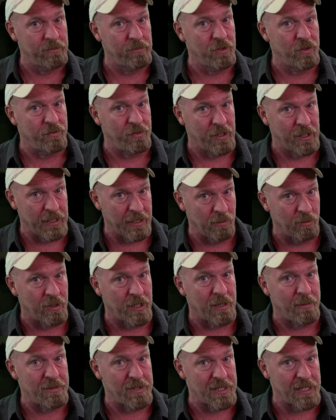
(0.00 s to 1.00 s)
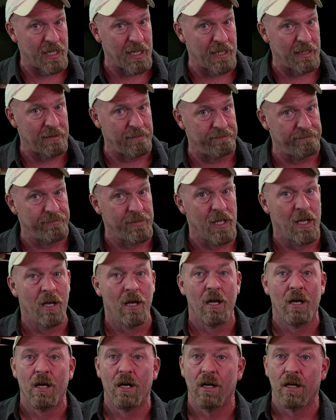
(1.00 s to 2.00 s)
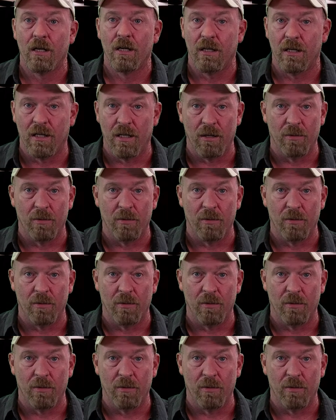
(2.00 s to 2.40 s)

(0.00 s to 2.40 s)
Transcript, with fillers: If you get what I'm saying, here